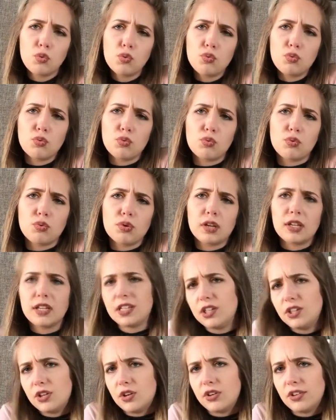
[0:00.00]
ooh,
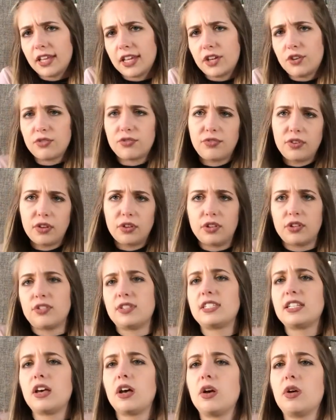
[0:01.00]
you know, like you're feeling
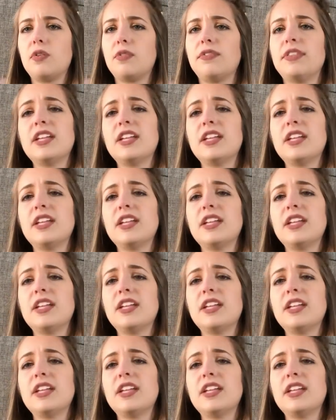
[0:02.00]
yourself.